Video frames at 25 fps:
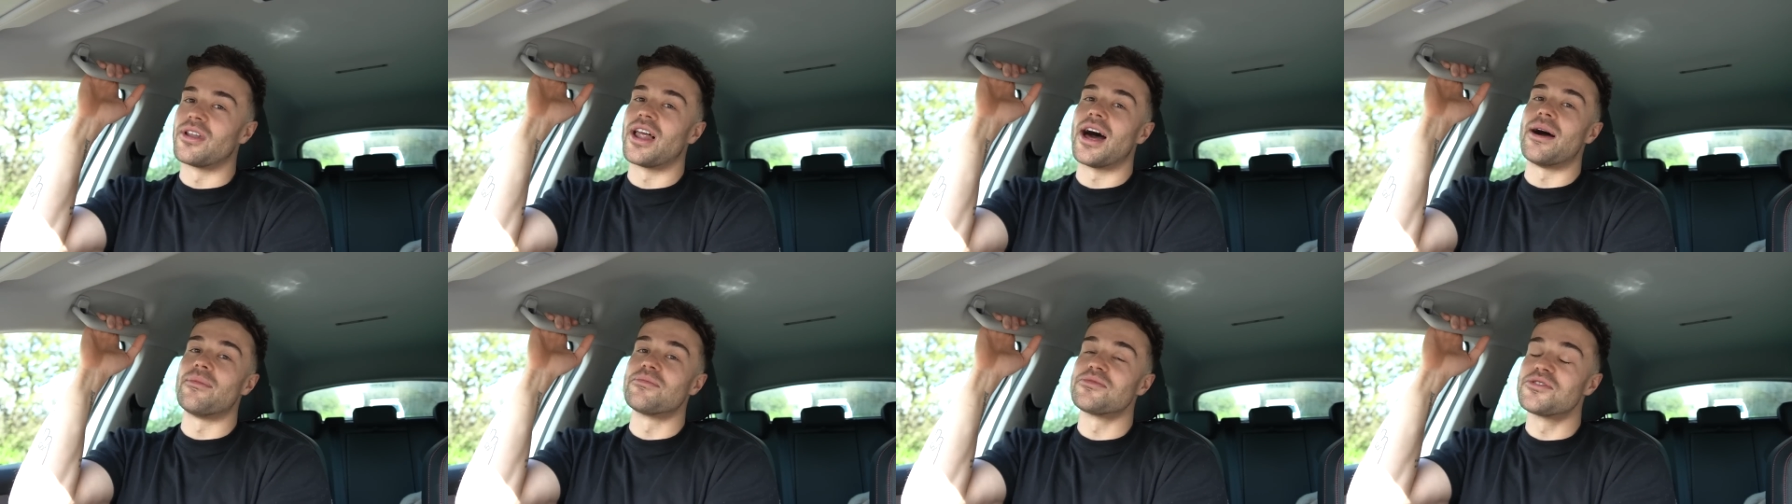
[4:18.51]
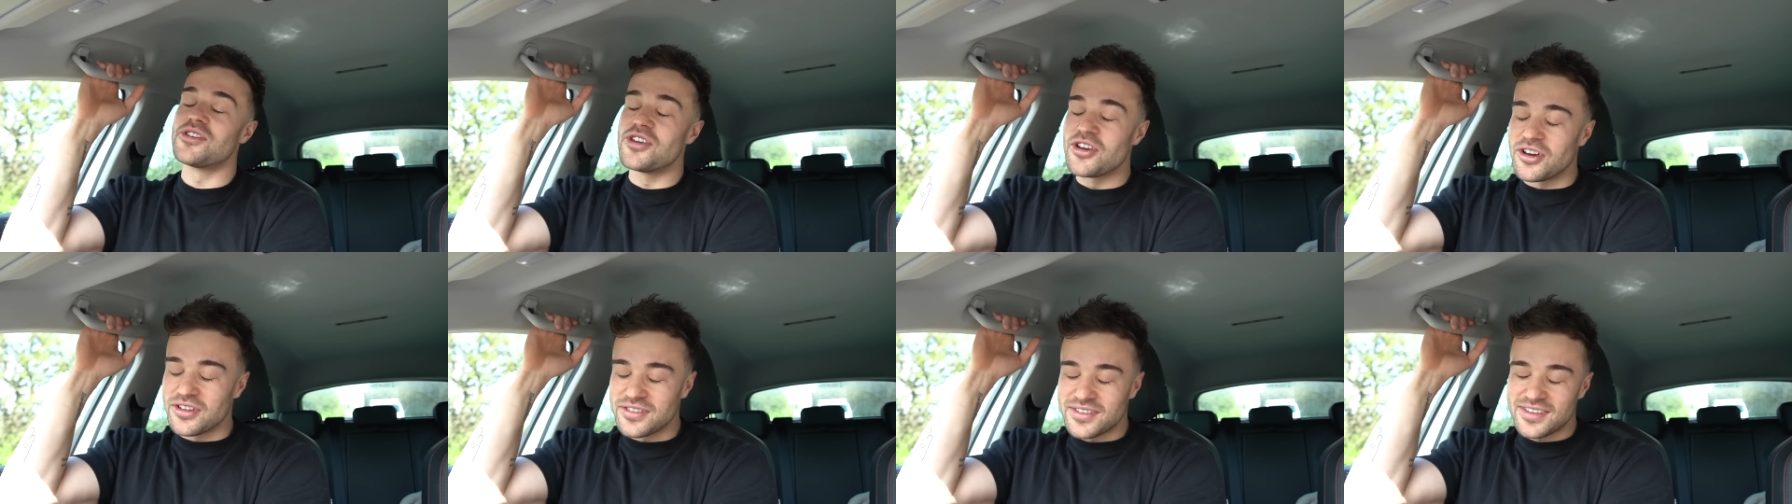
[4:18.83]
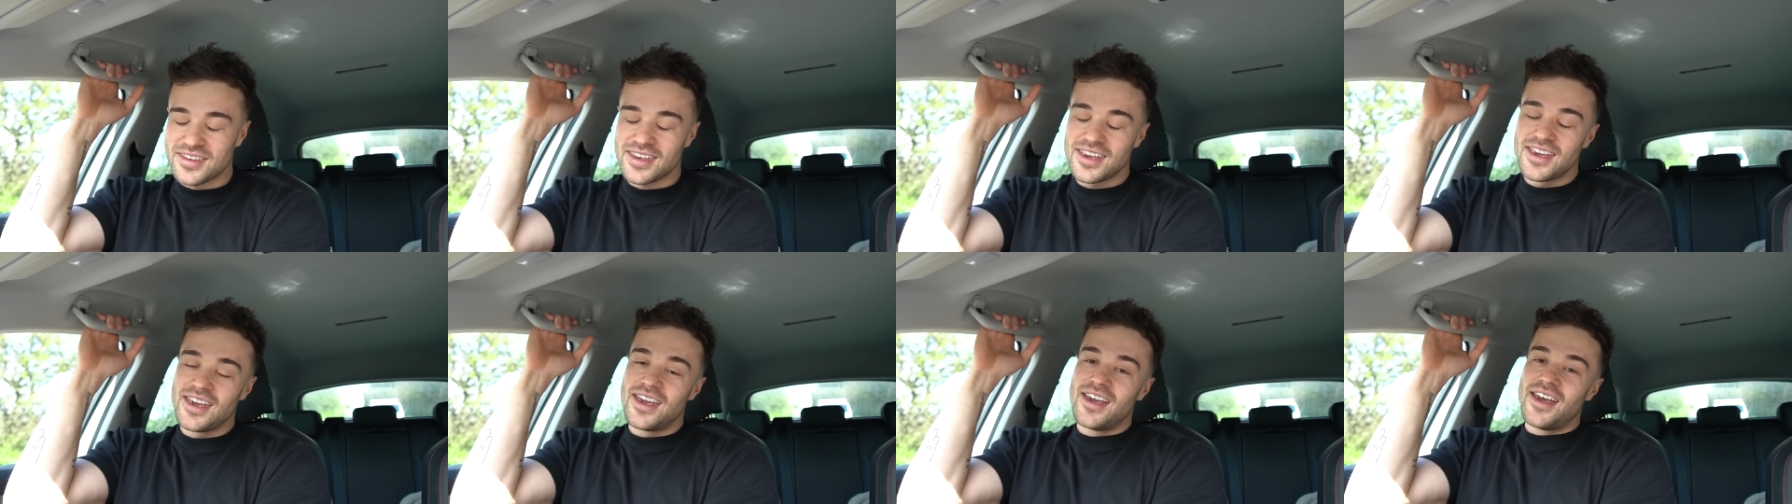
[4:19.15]
Like, I'm
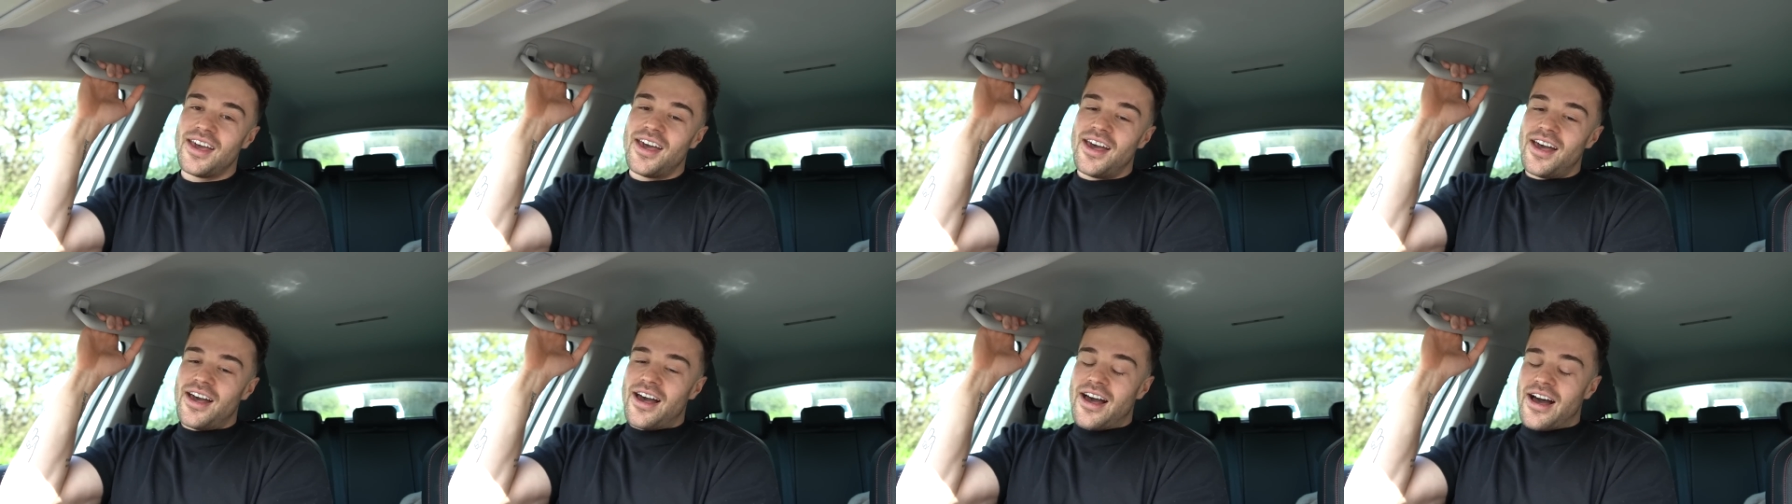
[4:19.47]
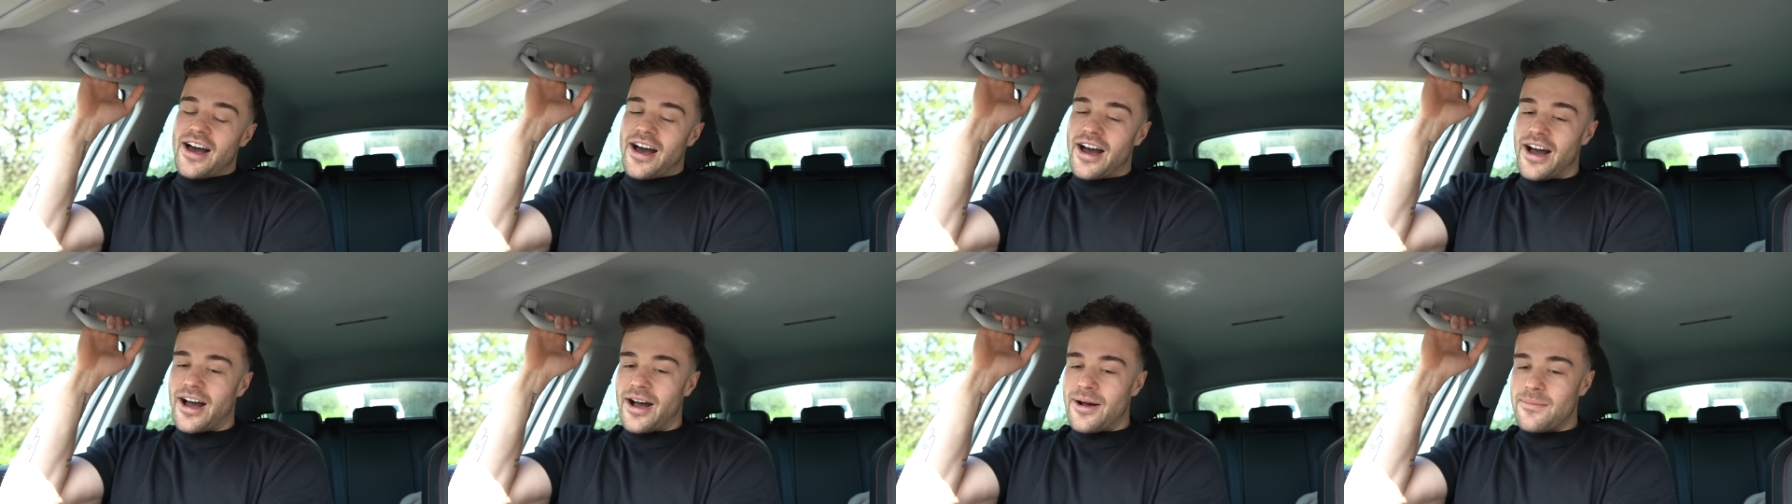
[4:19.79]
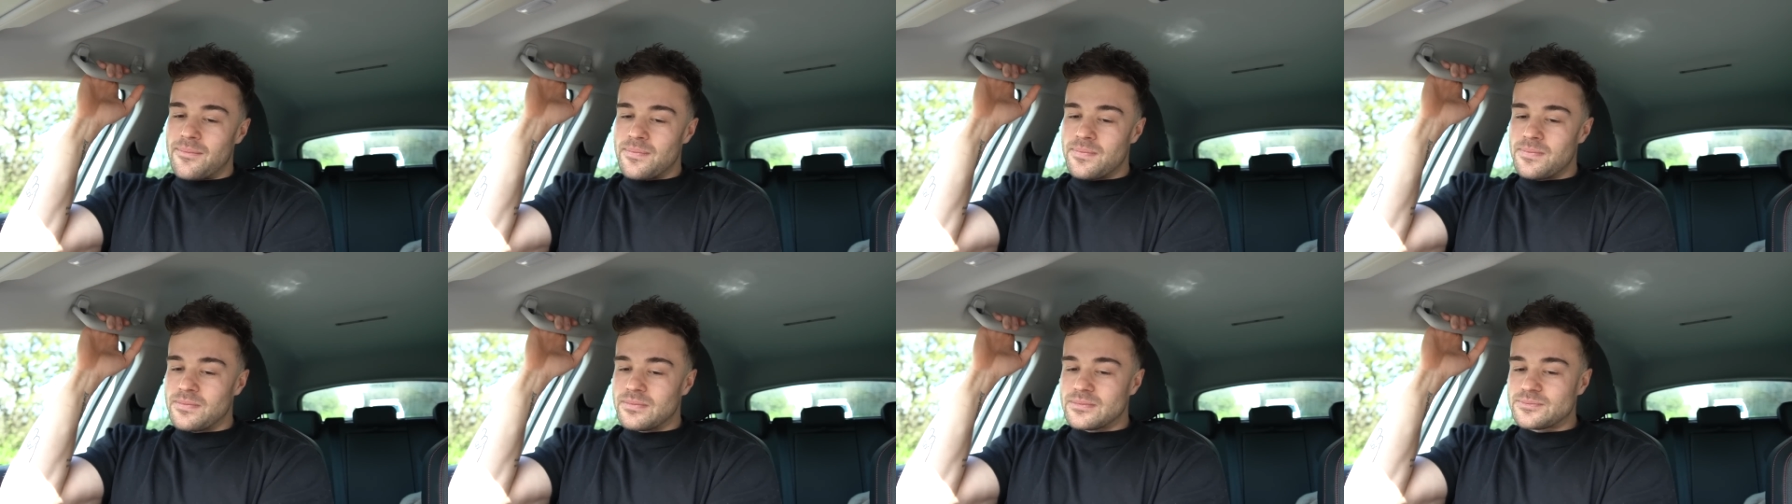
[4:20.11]
good.
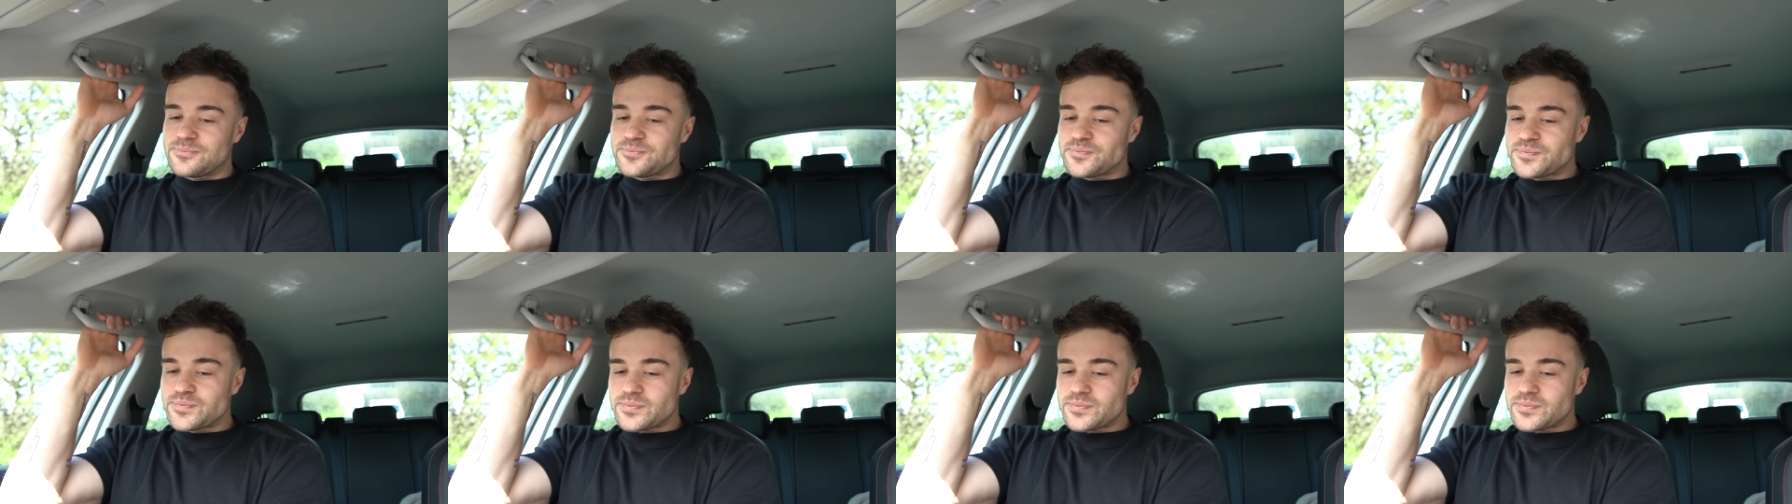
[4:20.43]
Um,